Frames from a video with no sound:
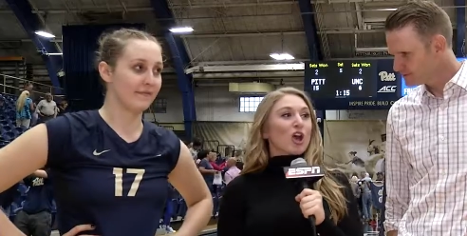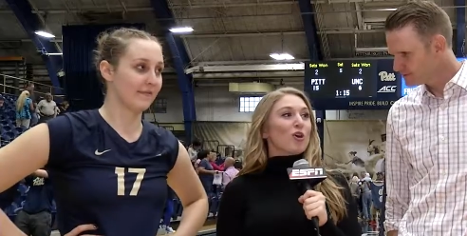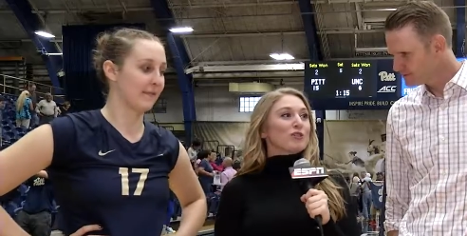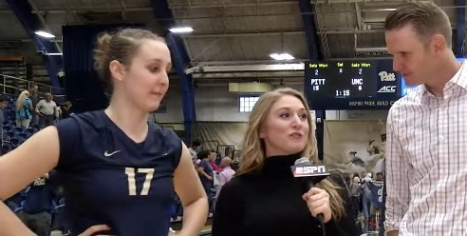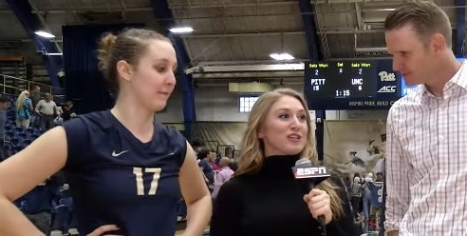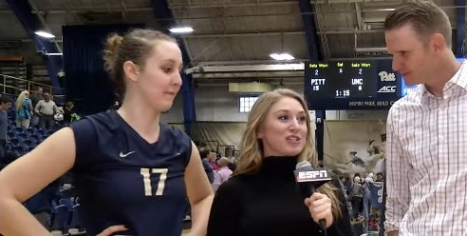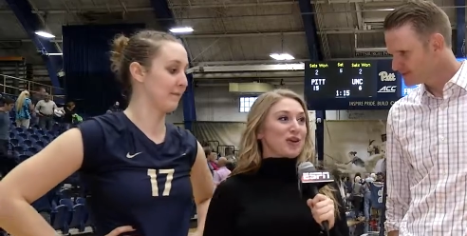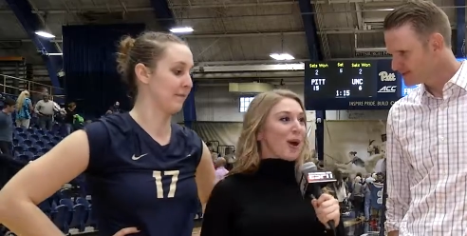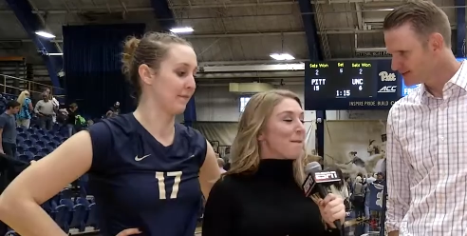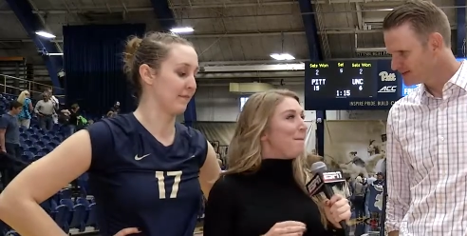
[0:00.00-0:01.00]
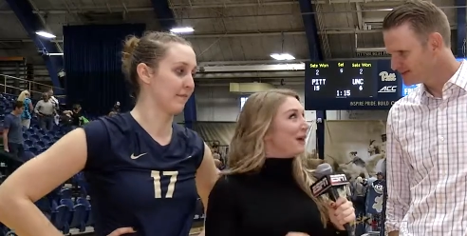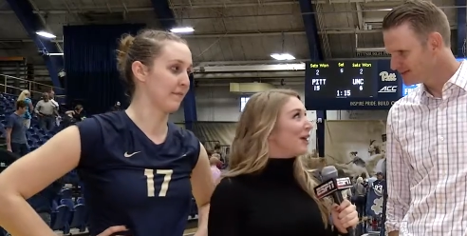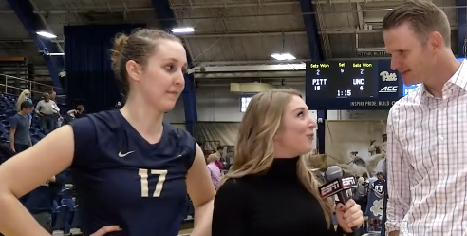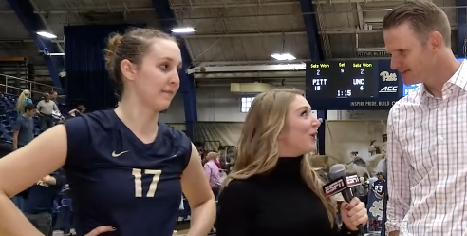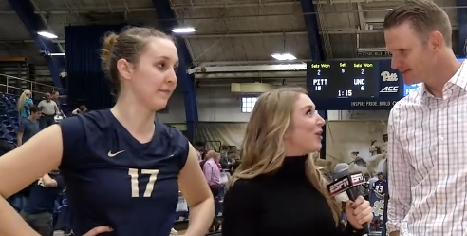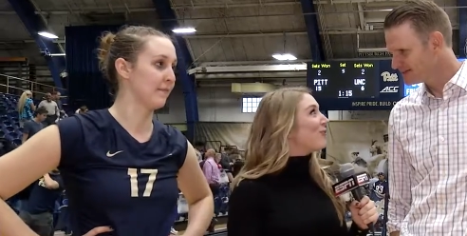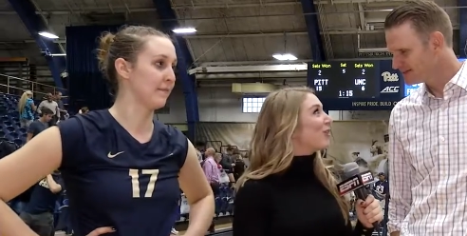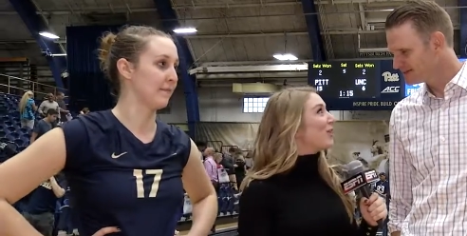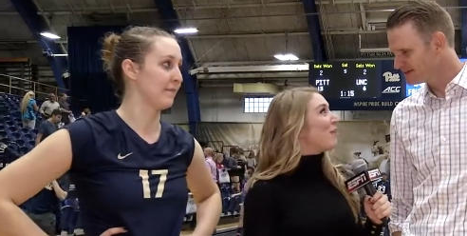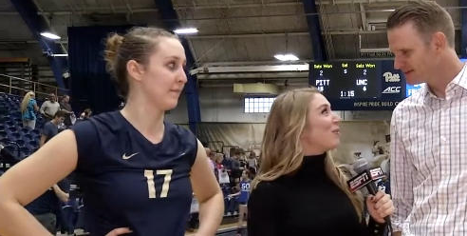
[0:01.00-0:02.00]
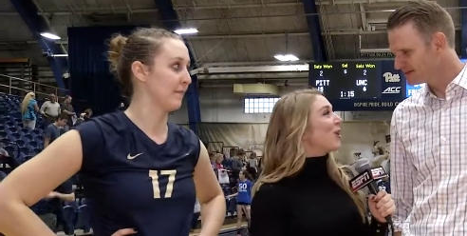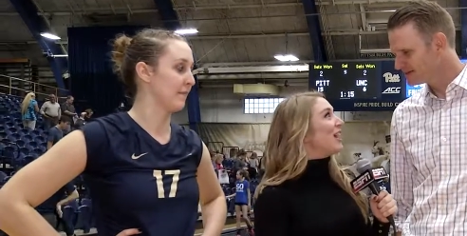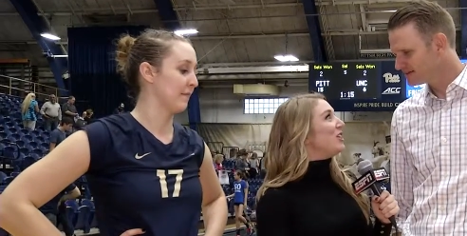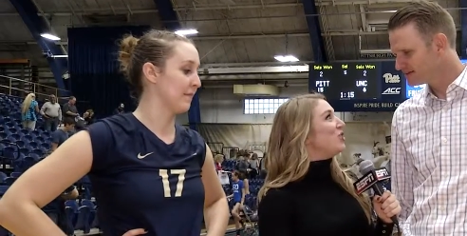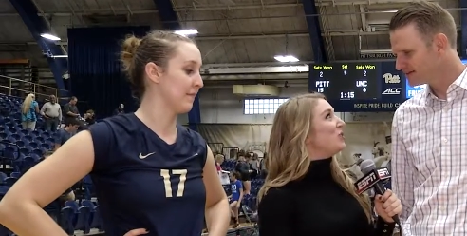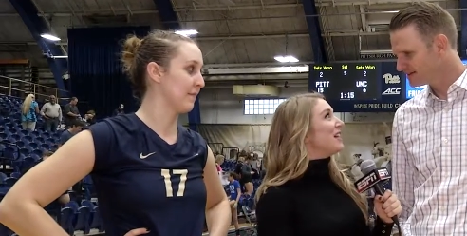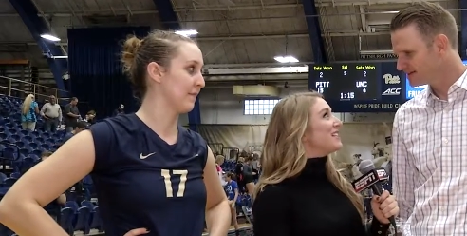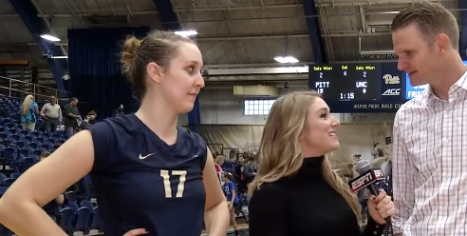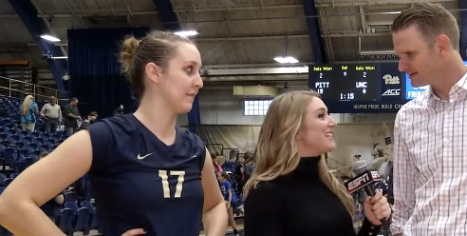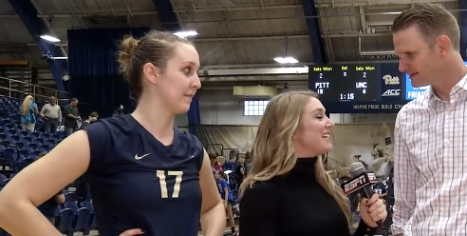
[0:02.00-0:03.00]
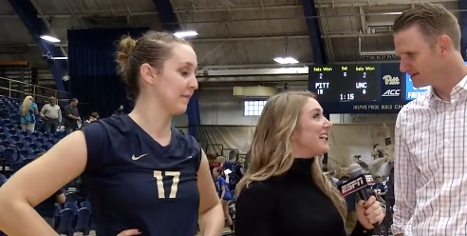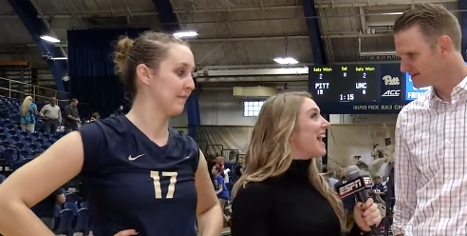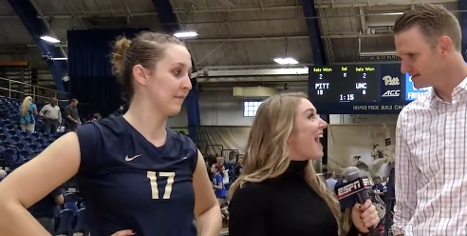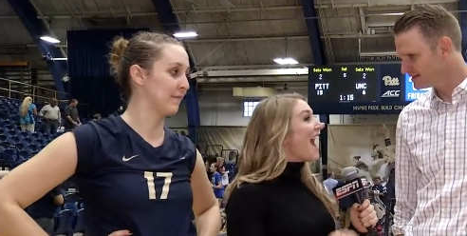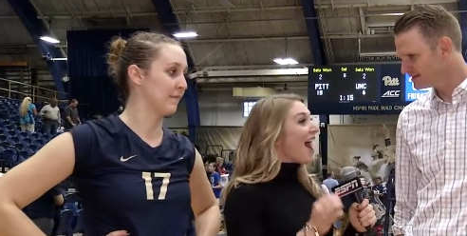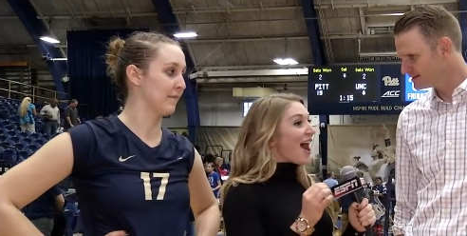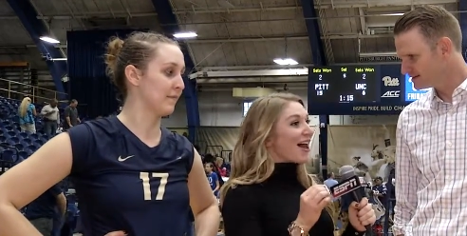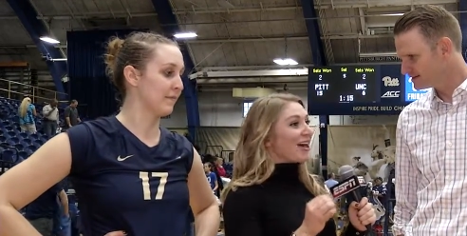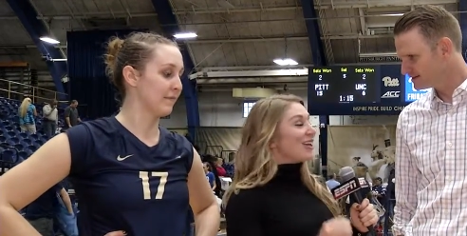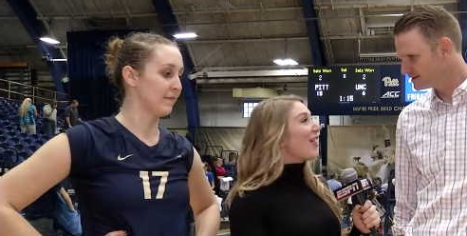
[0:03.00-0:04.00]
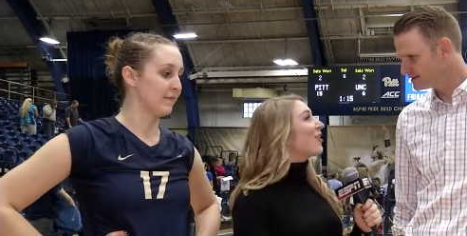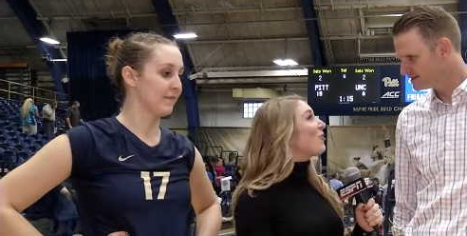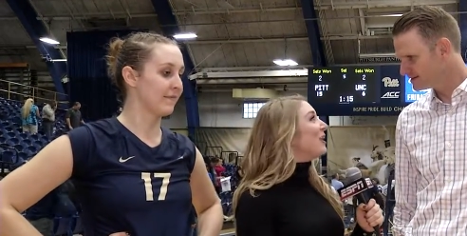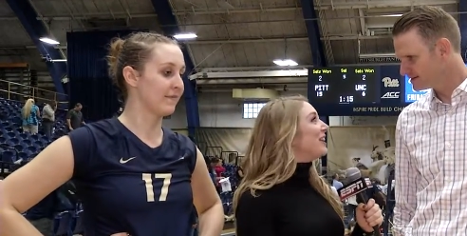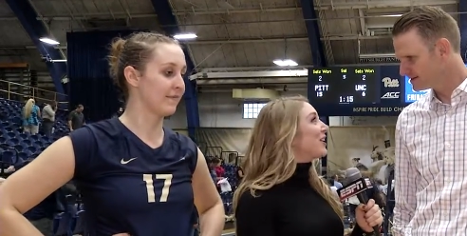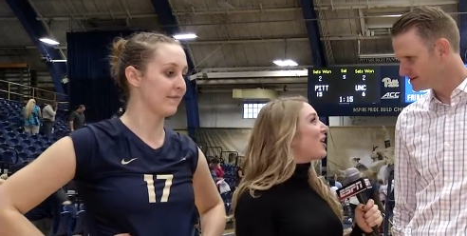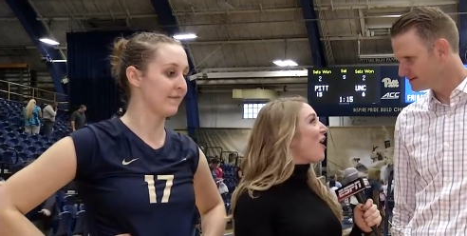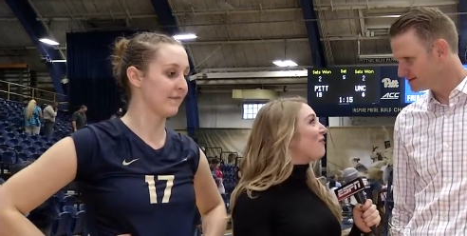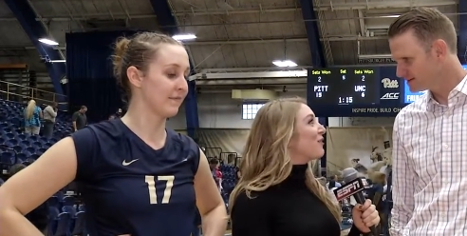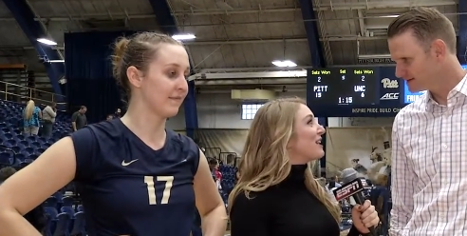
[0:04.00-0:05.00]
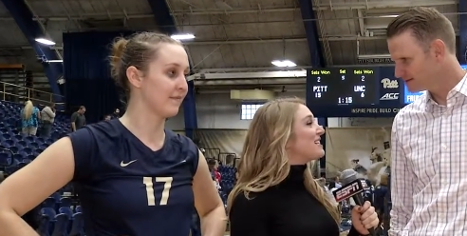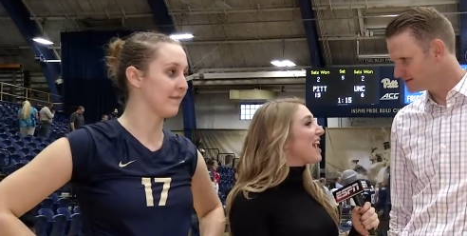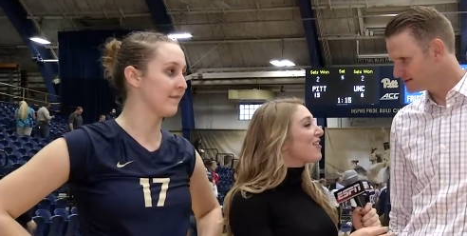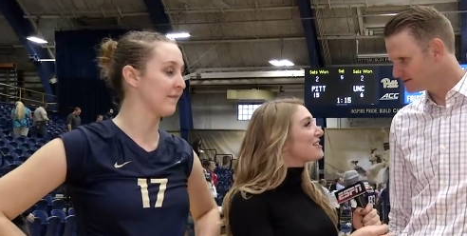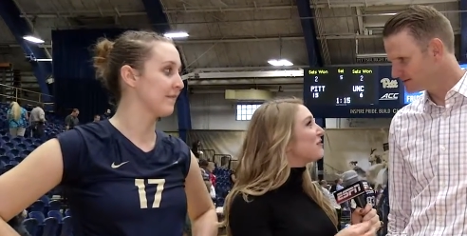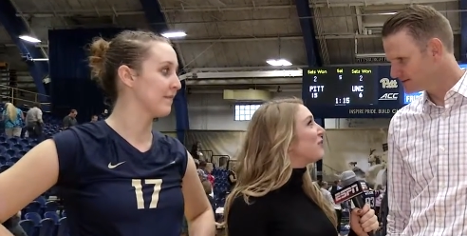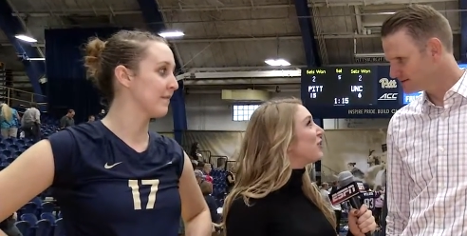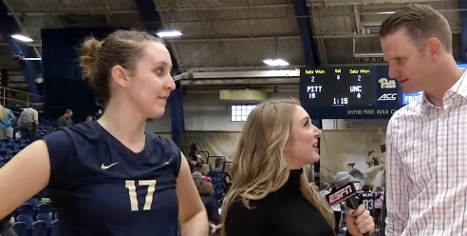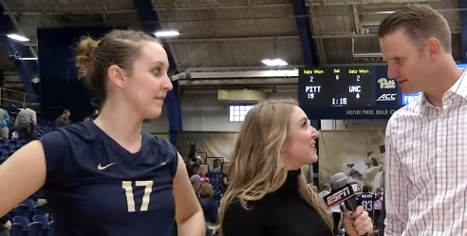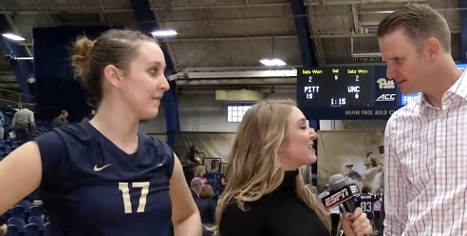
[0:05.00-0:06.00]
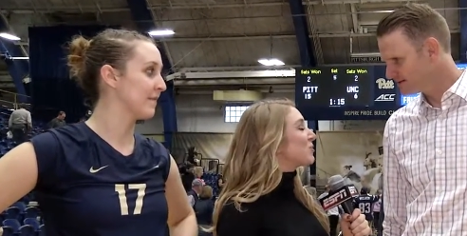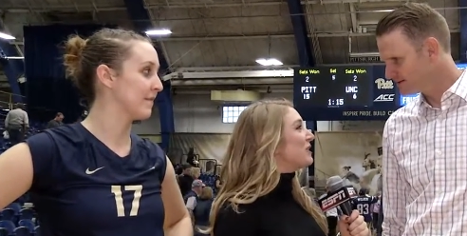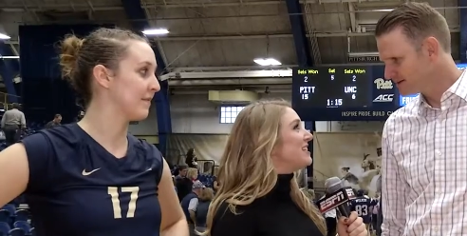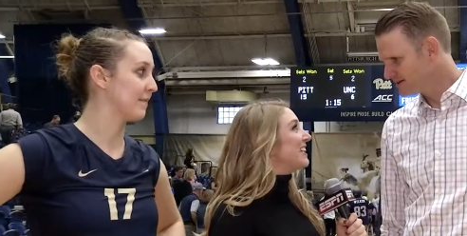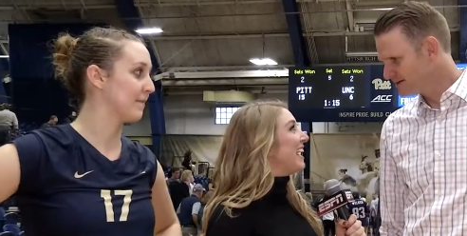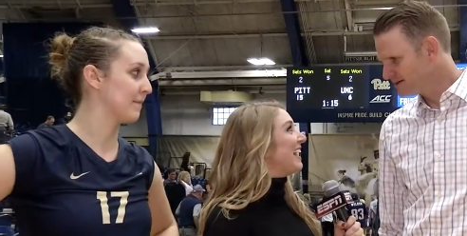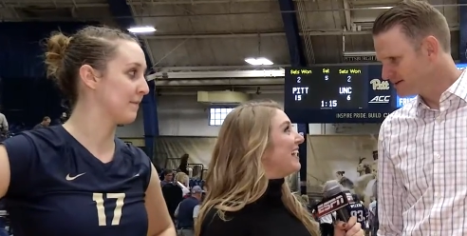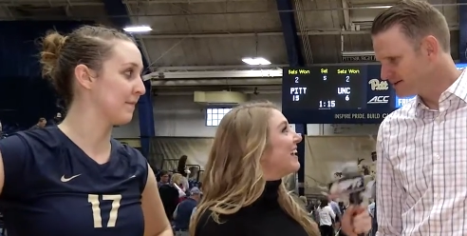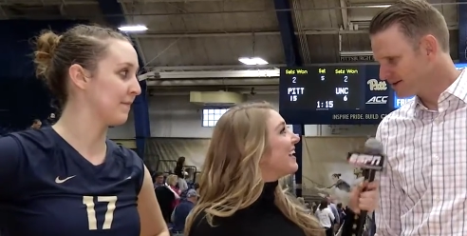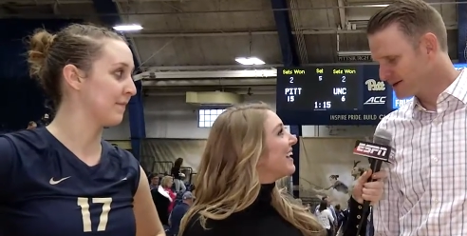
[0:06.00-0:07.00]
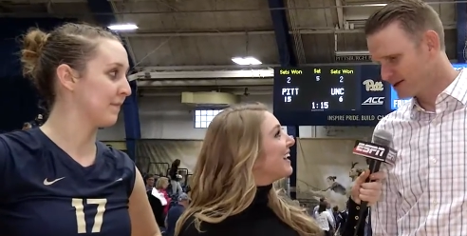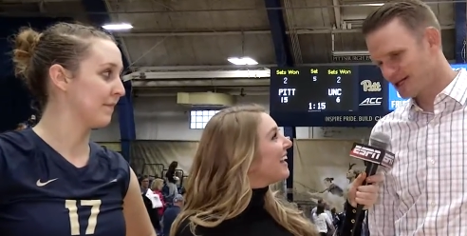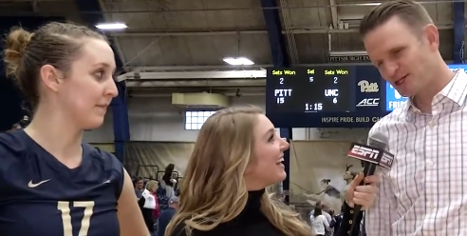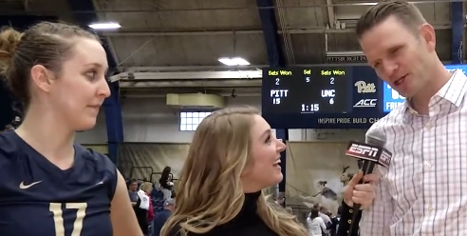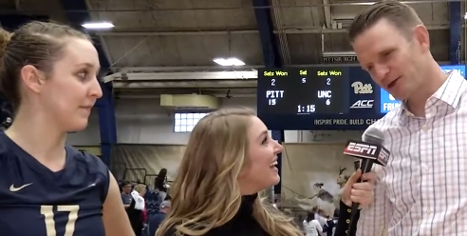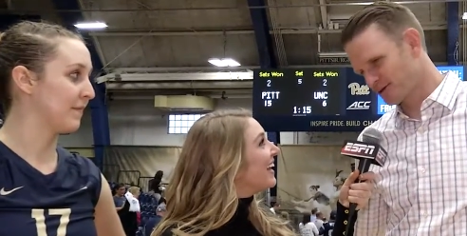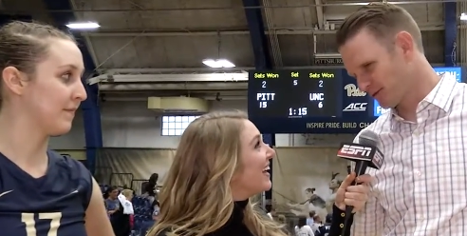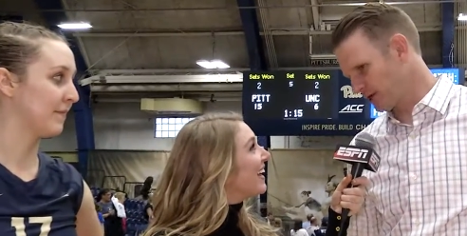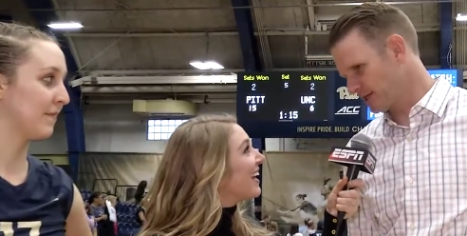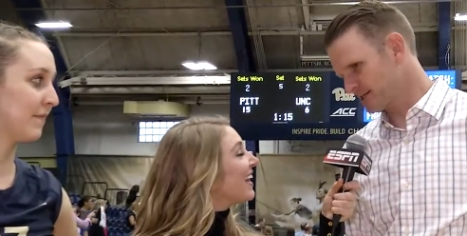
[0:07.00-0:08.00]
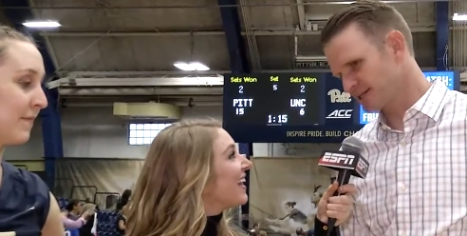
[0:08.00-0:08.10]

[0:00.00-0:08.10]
Speaker 1: Coach Fisher, a big win over number eight UNC. Another win in the conference. How does it feel to get this win tonight?
Speaker 2: It's huge for us.